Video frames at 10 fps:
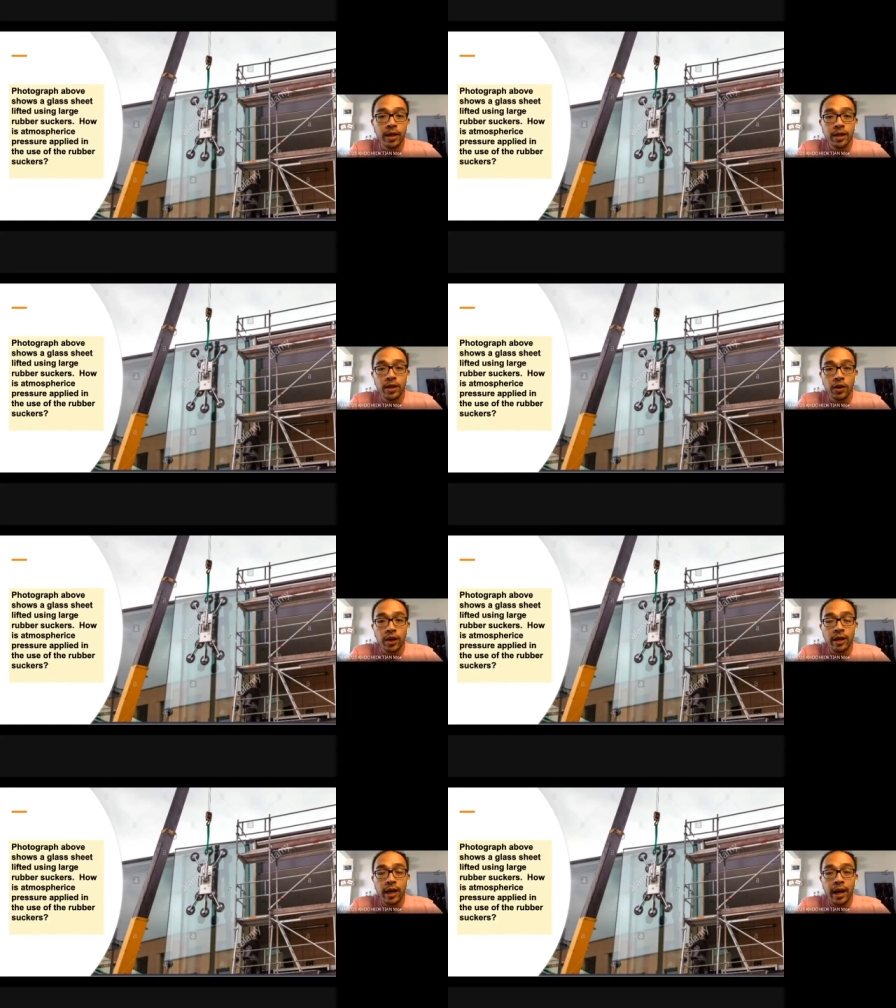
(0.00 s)

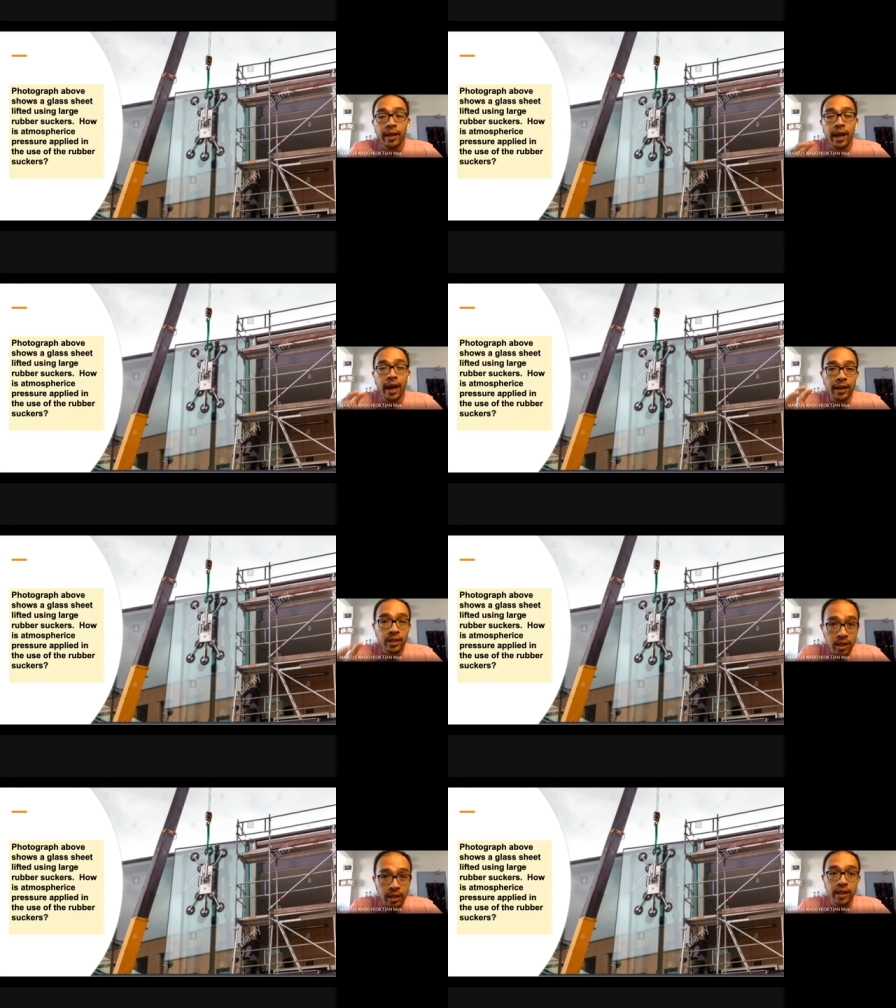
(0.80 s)
Okay, and
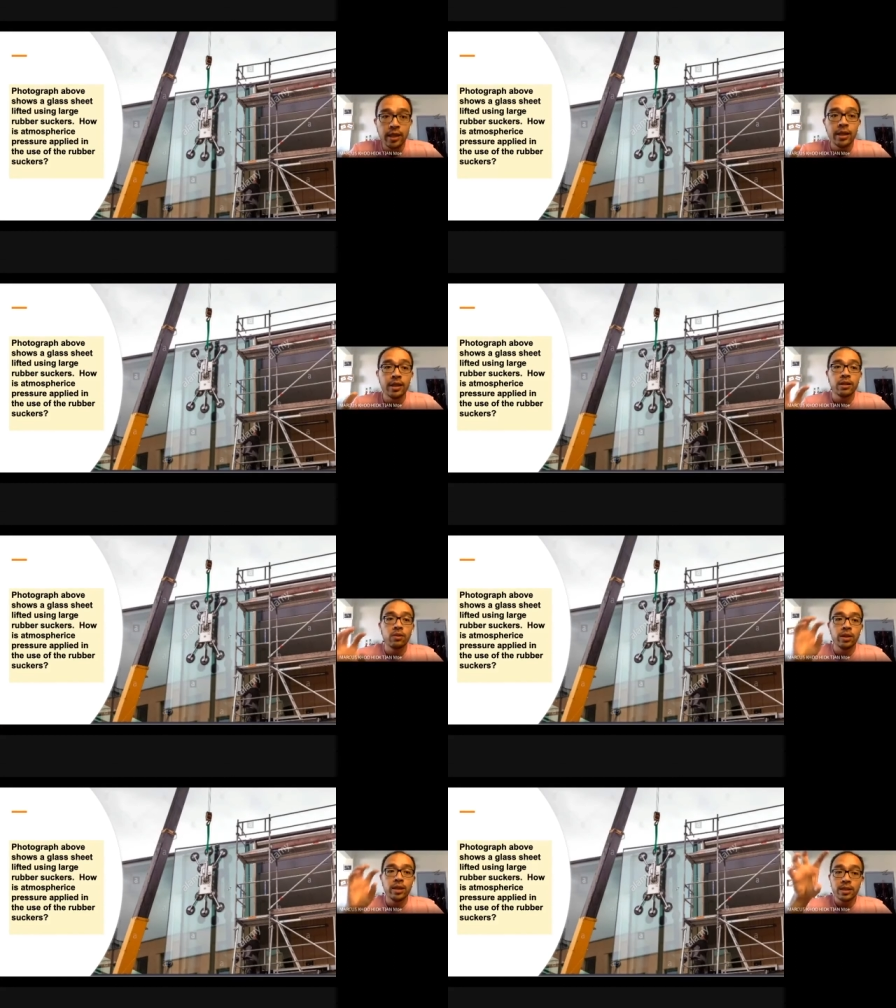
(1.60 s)
actually
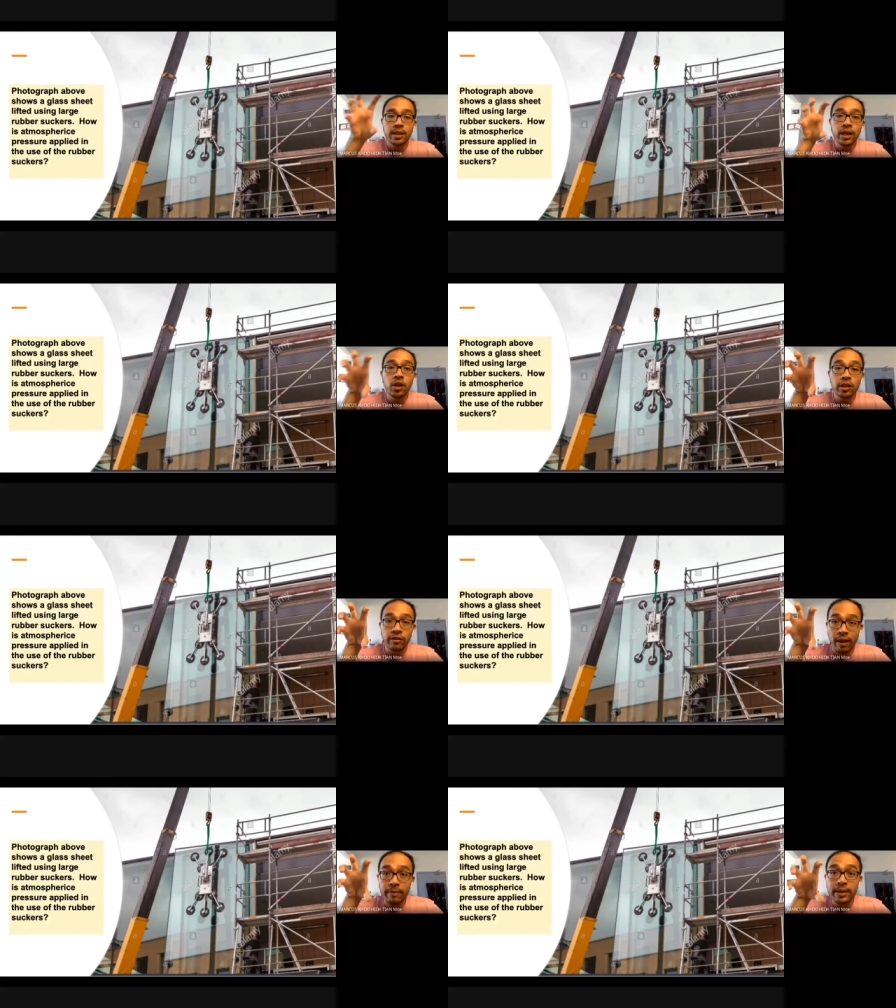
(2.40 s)
this thing called the
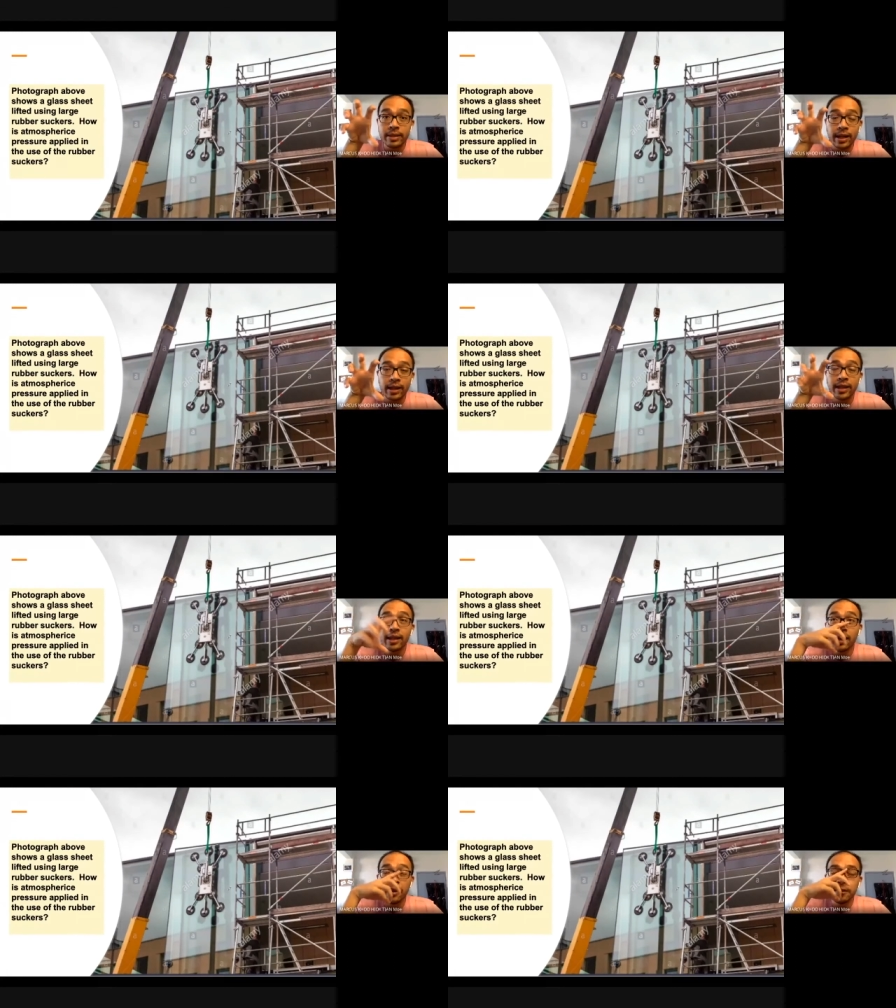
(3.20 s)
rubber sucker
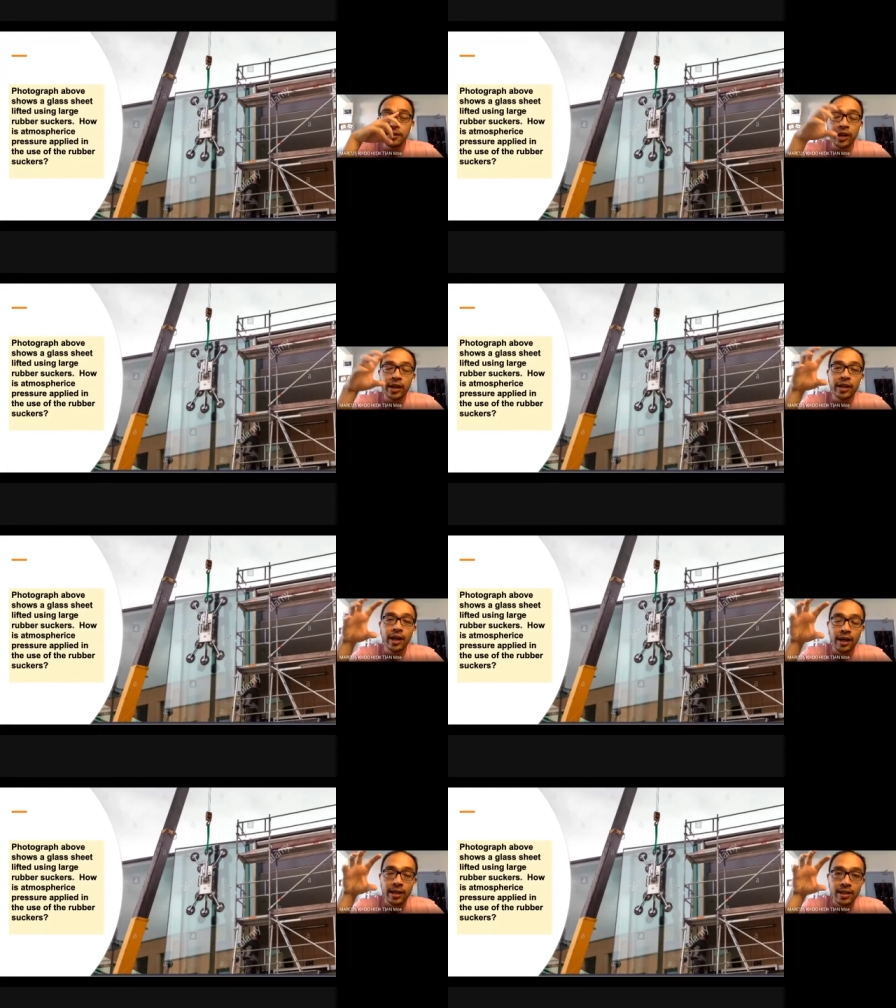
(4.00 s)
okay,
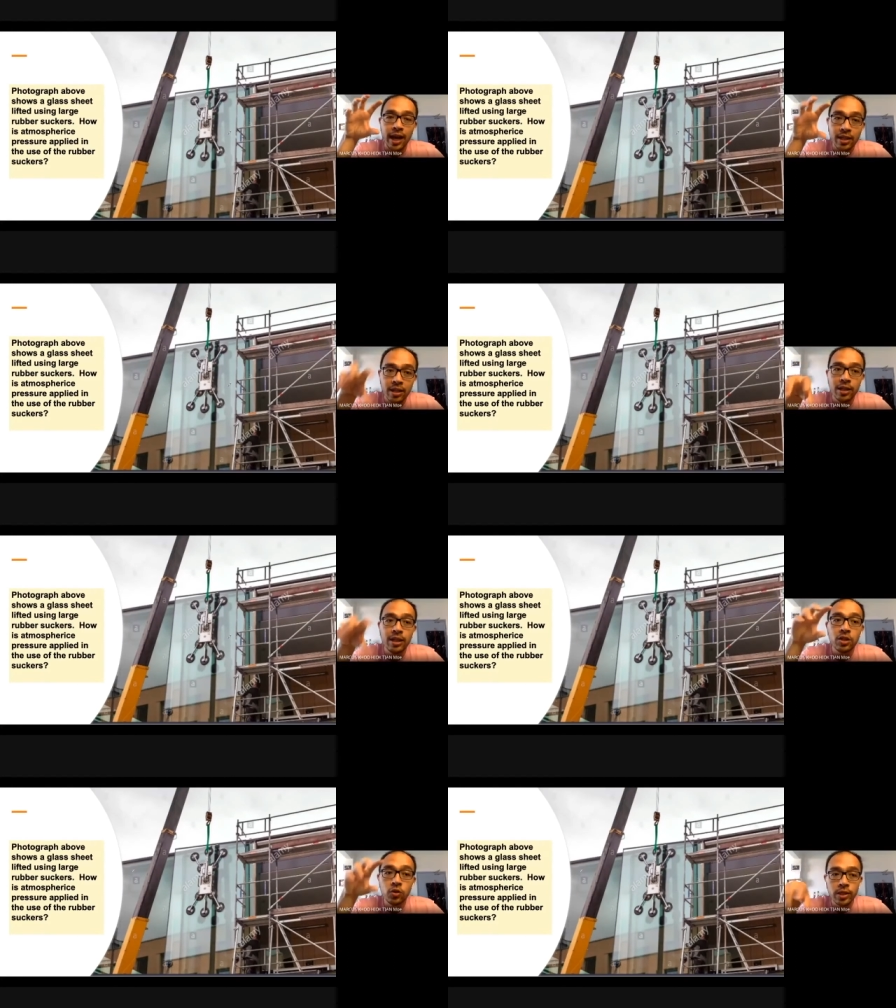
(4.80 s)
is actually
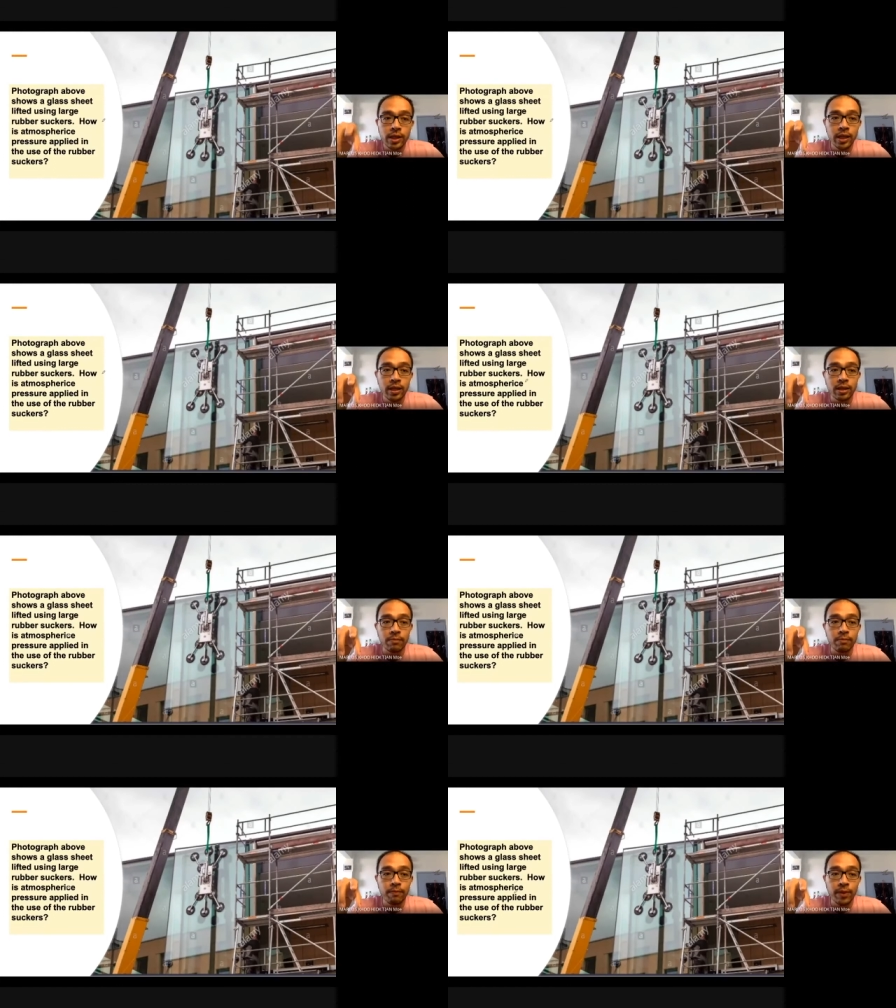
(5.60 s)
using the
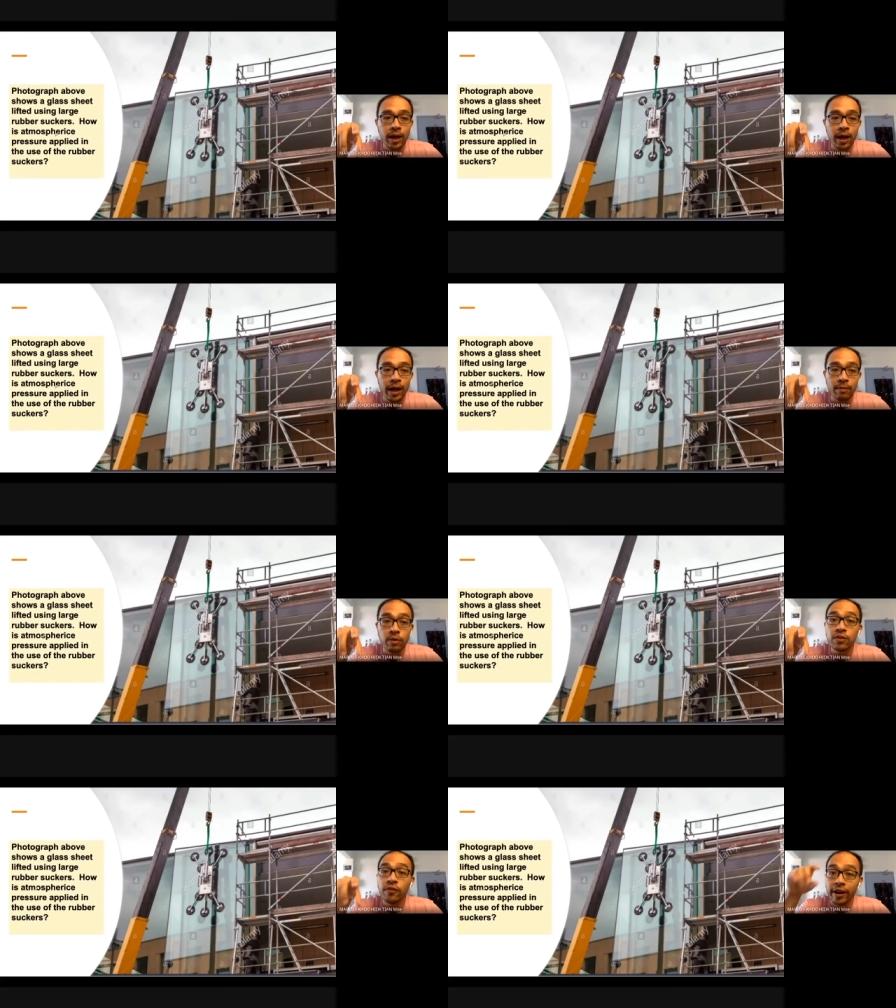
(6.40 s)

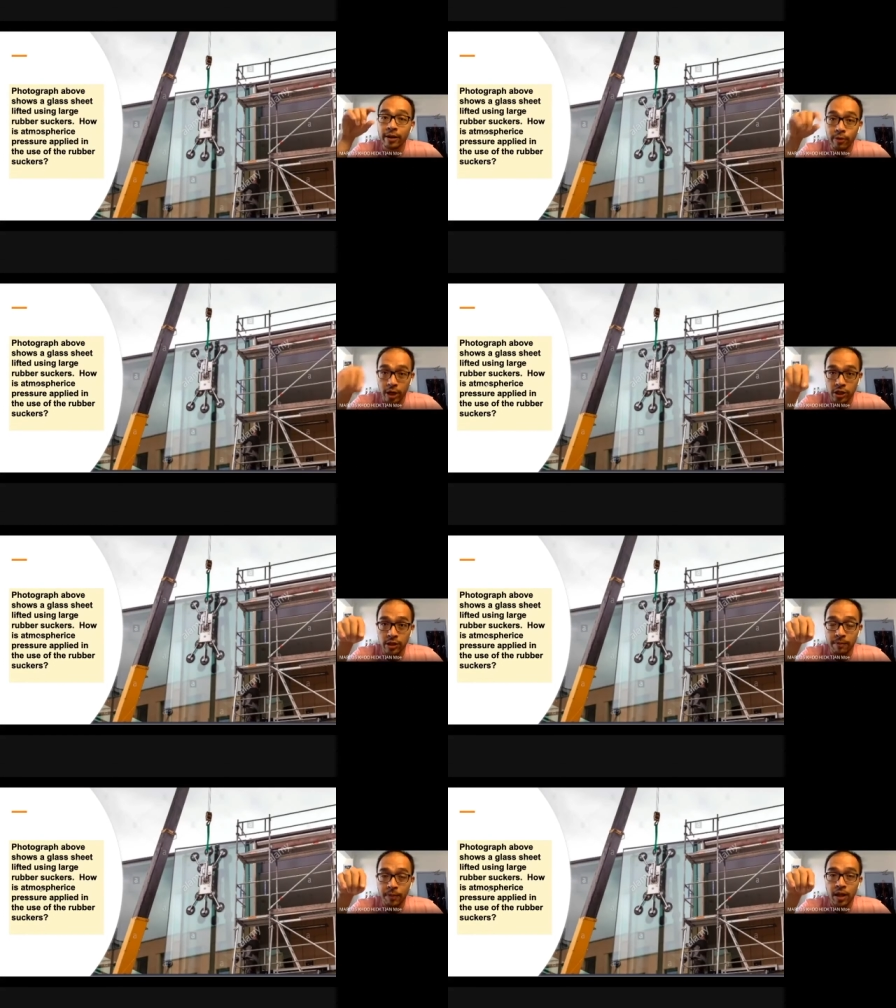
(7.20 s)
atmospheric pressure.